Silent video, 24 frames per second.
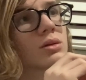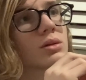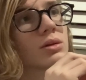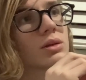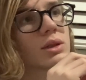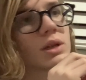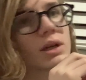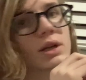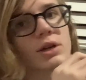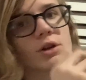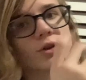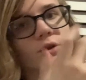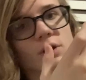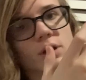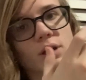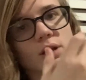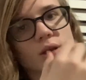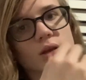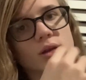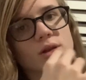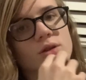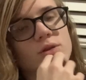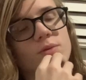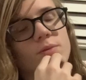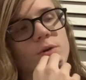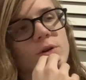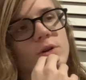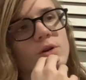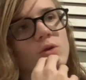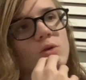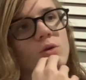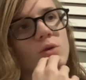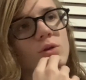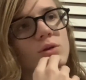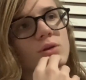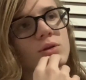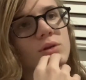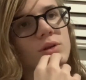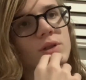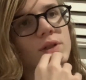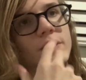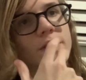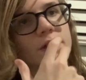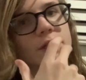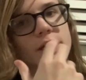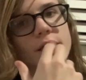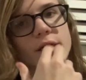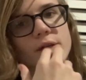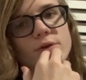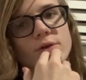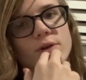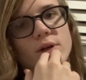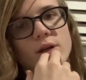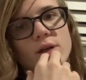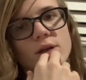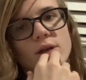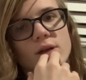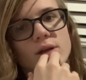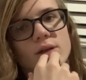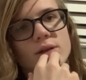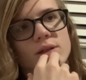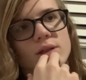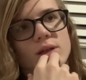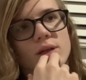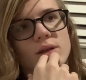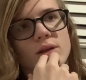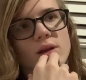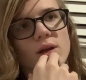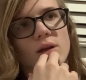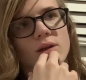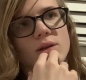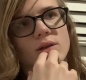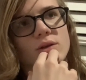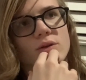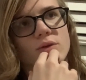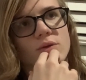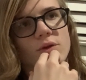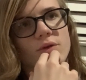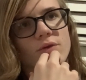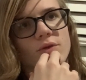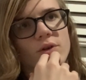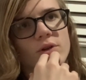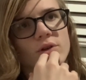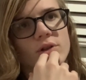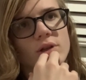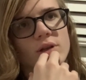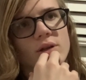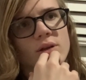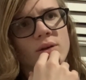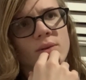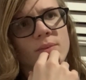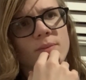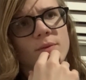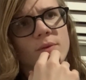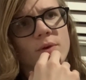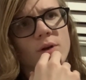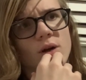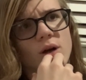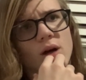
Tinker Knight, he's pretty cool. Stinker Knight, as I like to refer to him.